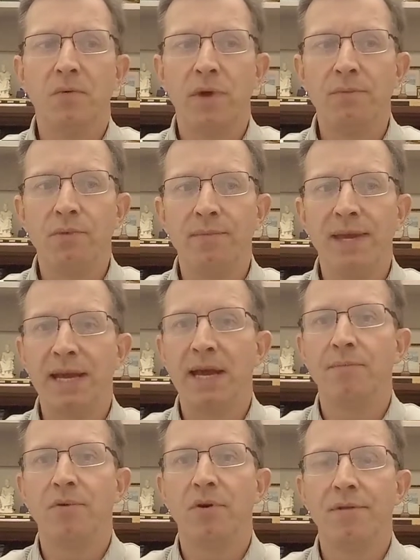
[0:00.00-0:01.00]
when we make
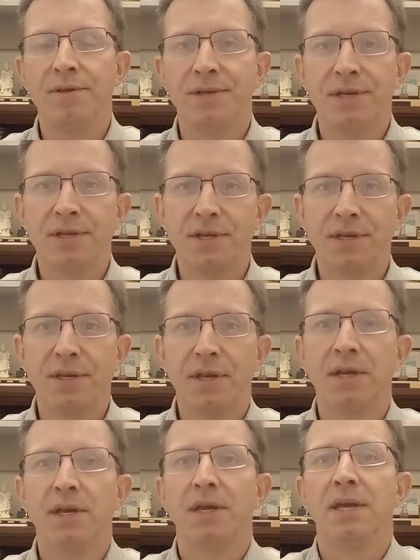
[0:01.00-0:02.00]
a hypothesis
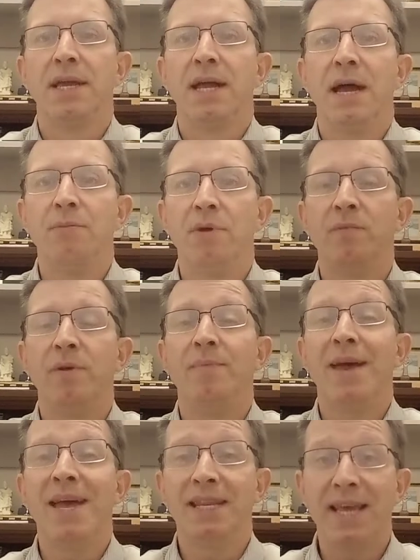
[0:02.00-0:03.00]
and when we
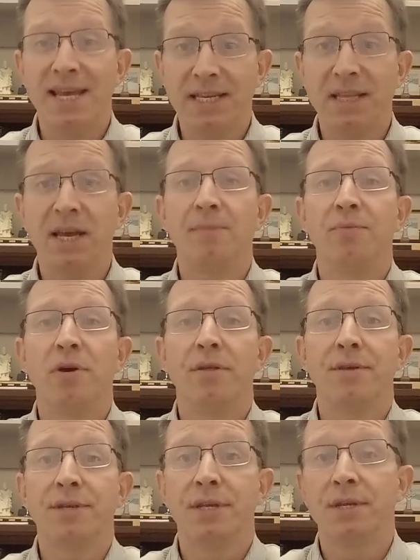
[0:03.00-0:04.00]
test the
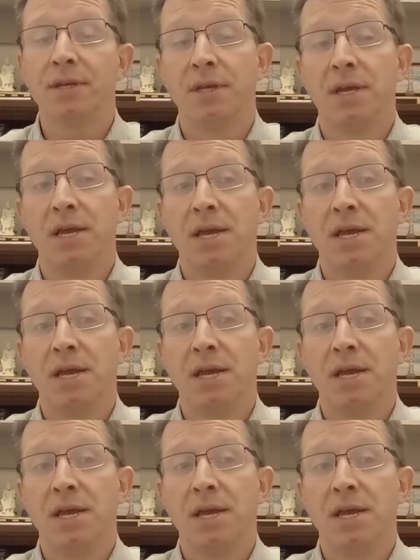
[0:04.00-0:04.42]
hypothesis,